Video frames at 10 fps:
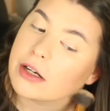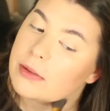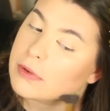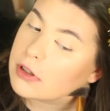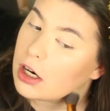lot of
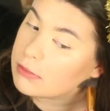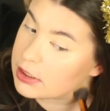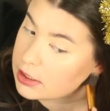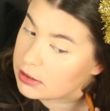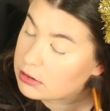people call me
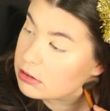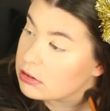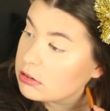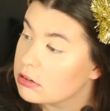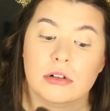that.
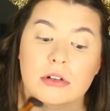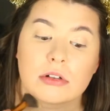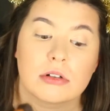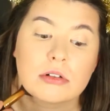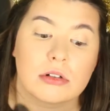You had a
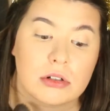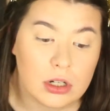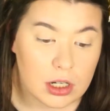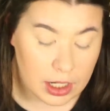lot of options.